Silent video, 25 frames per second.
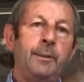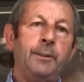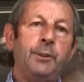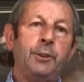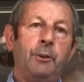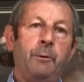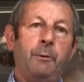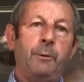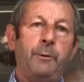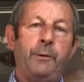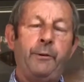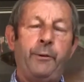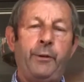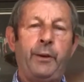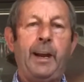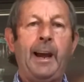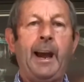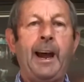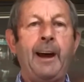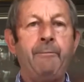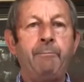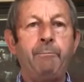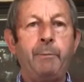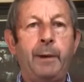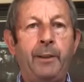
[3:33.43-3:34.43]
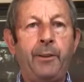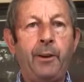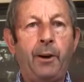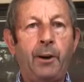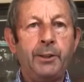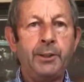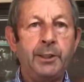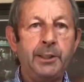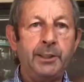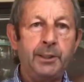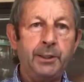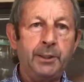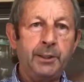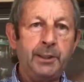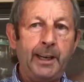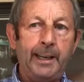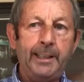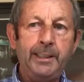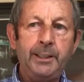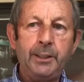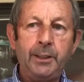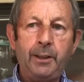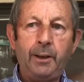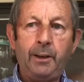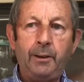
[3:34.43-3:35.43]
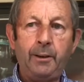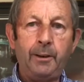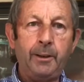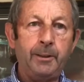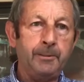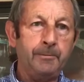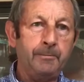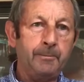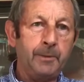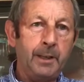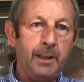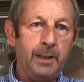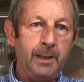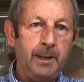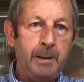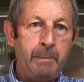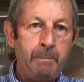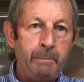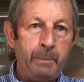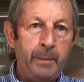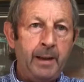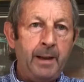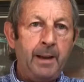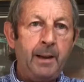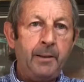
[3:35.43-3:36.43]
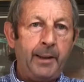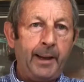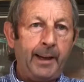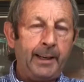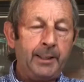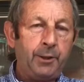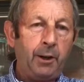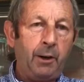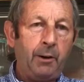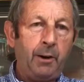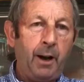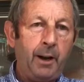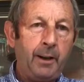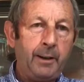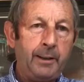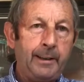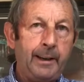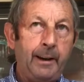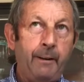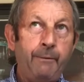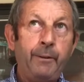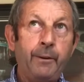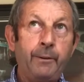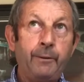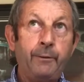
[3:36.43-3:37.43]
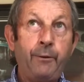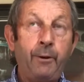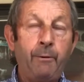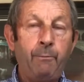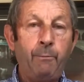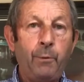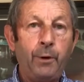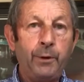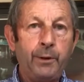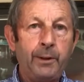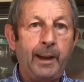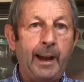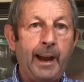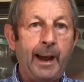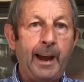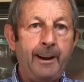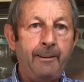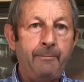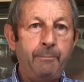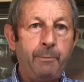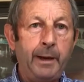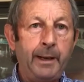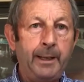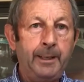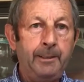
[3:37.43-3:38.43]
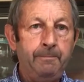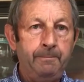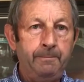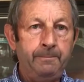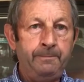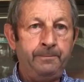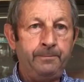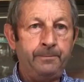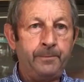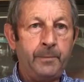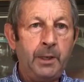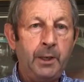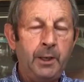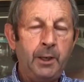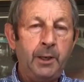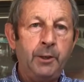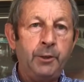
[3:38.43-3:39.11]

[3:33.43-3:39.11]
Some of you haven't been there since Easter, and things are a lot different from what they have been.